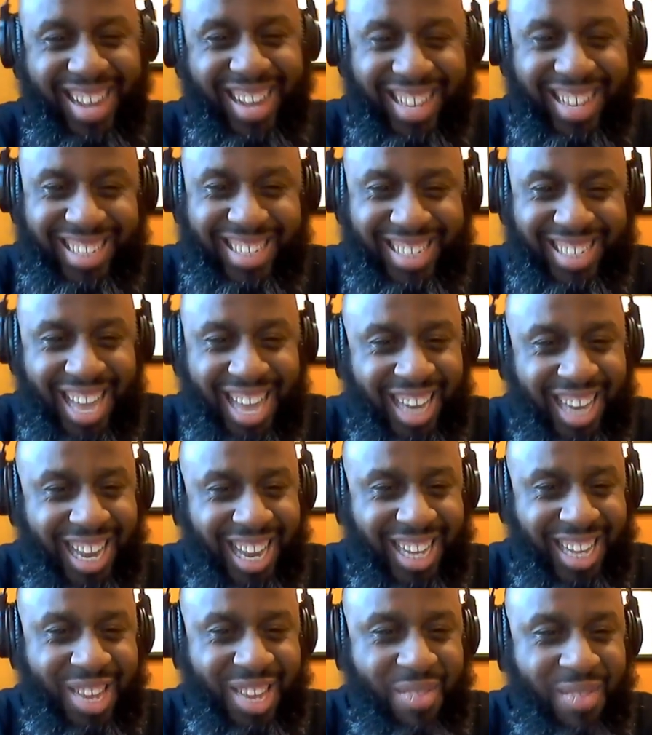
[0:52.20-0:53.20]
Sound
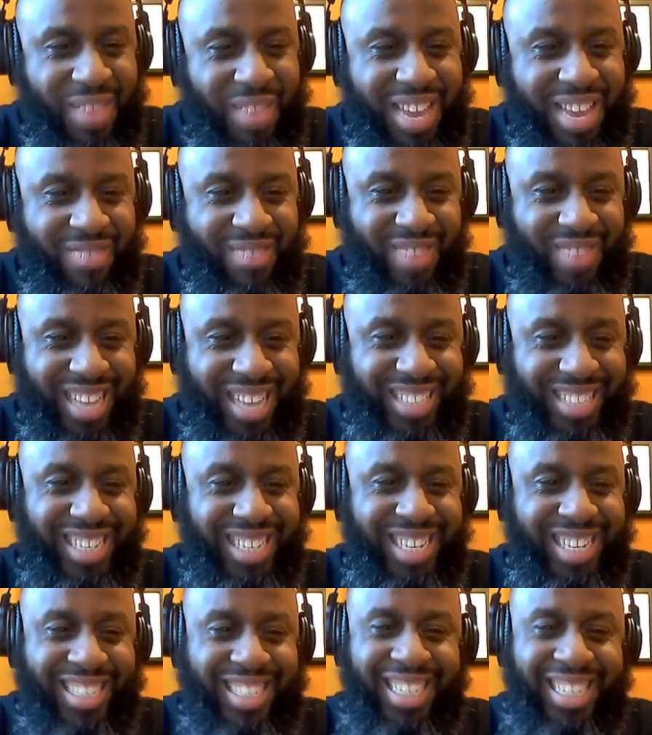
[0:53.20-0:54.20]
like you mean
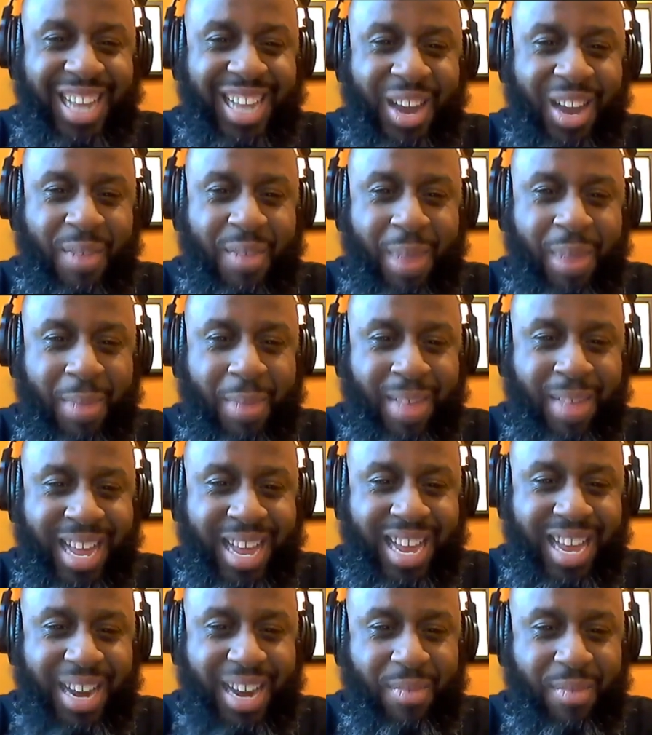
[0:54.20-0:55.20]
business there, my
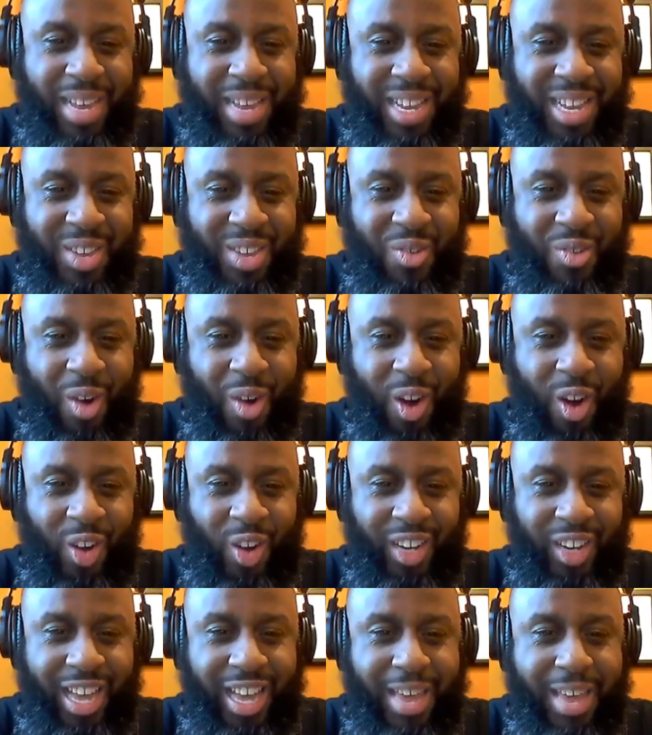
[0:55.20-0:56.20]
man. I mean, you
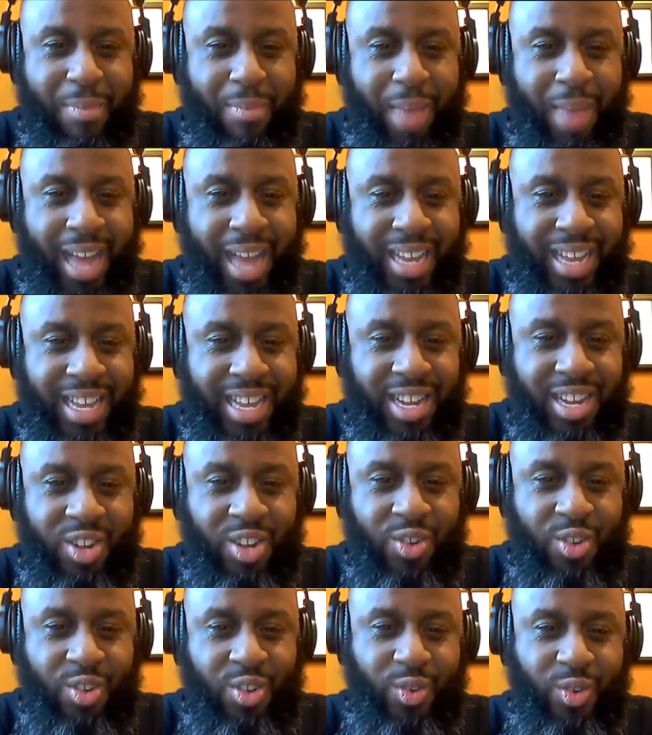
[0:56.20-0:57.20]
all laid back and
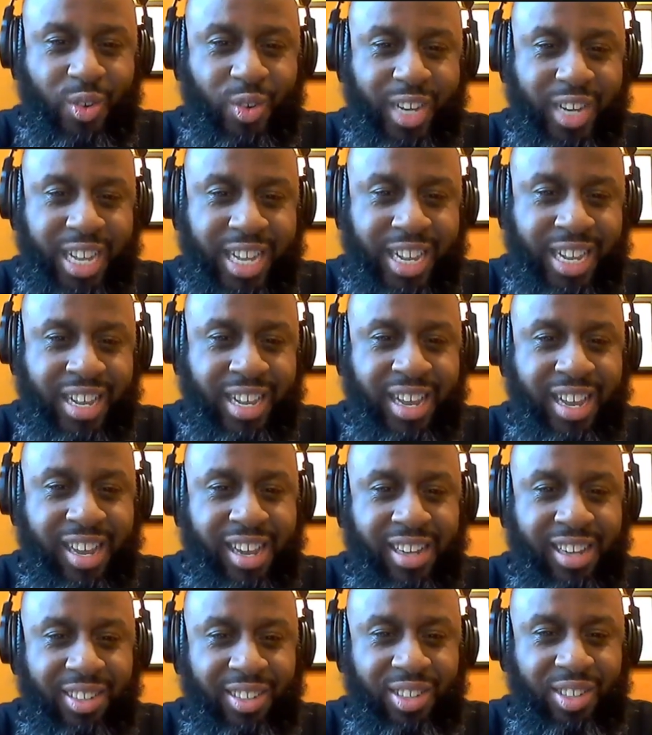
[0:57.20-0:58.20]
cool and
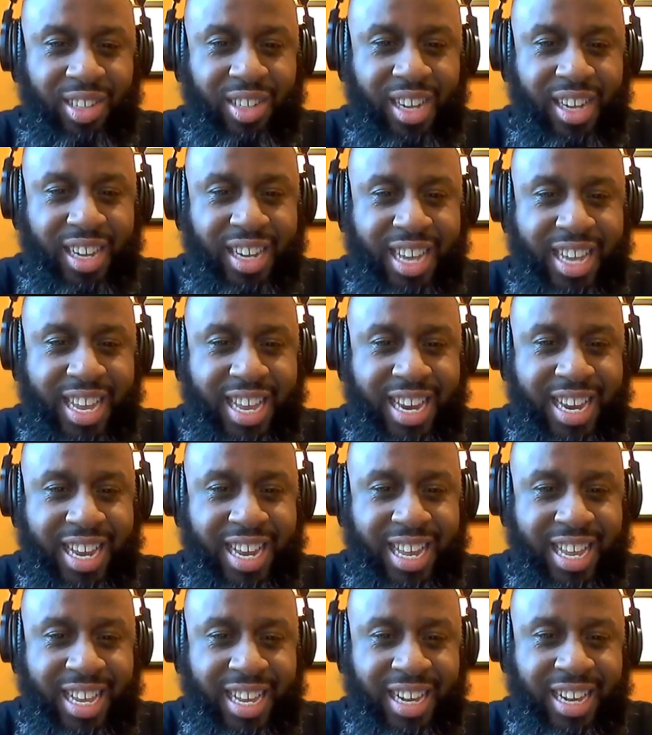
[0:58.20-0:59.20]

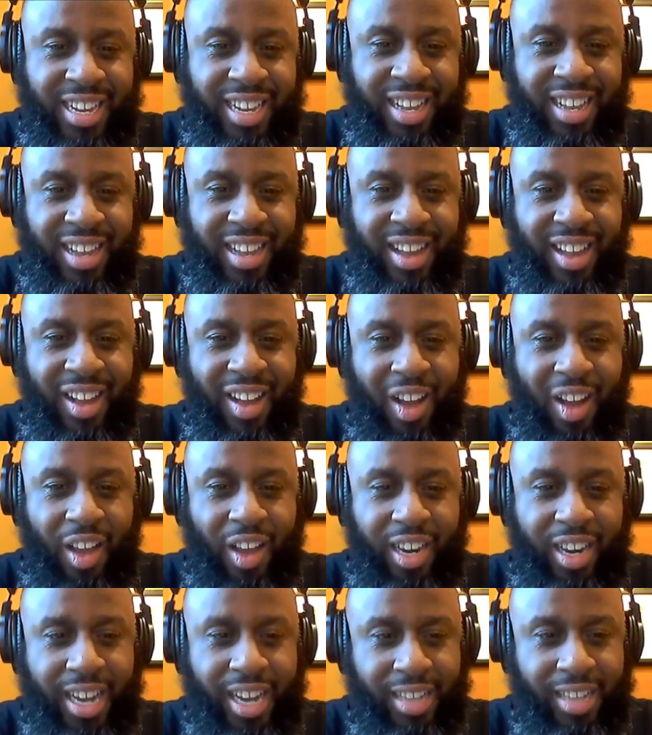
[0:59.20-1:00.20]
chilling and
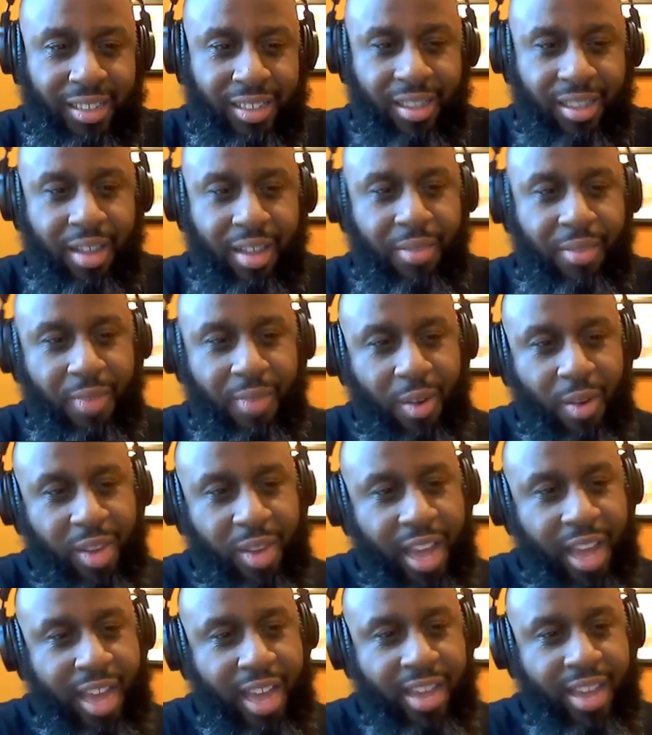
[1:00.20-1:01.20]
all of that stuff.
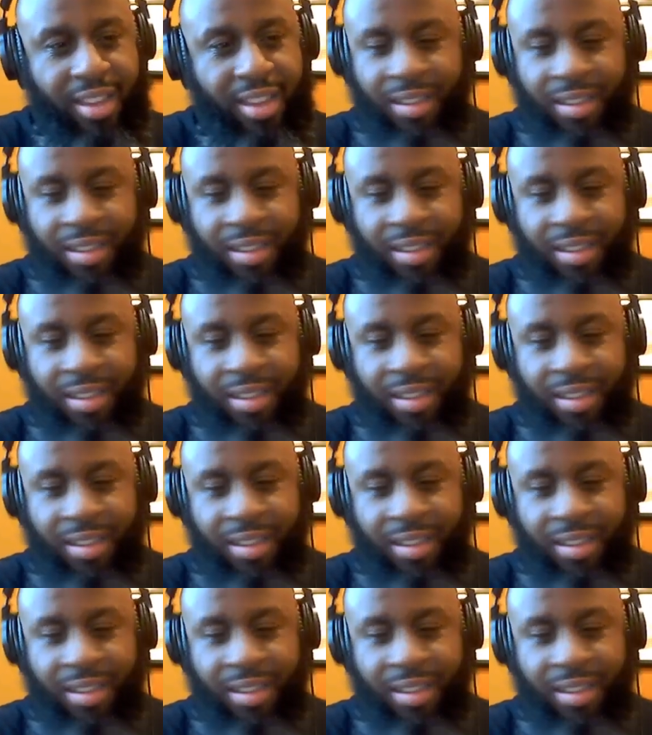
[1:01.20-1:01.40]
Okay.